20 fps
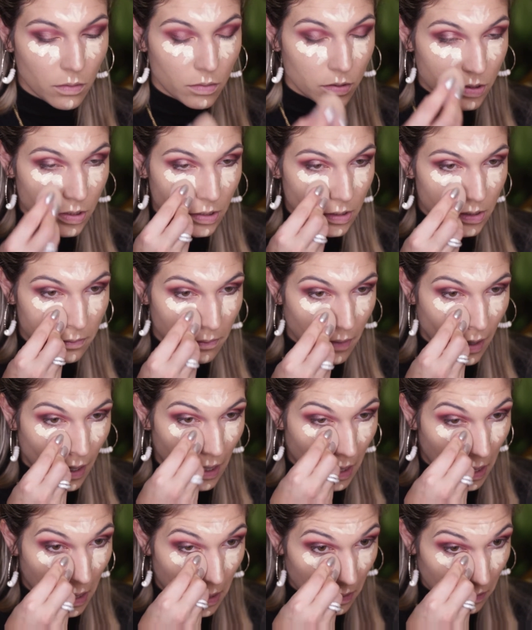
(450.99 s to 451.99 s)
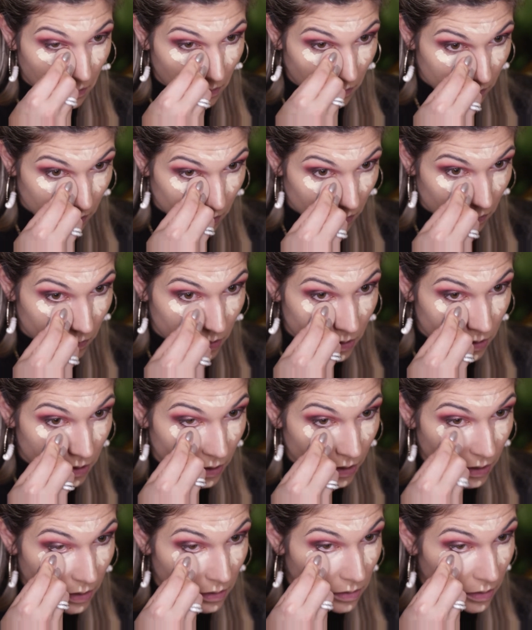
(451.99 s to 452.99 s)
which is my
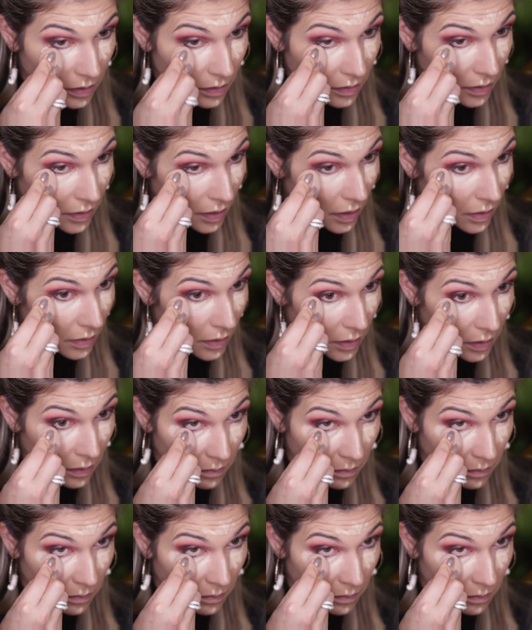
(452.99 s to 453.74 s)
winter concealer color.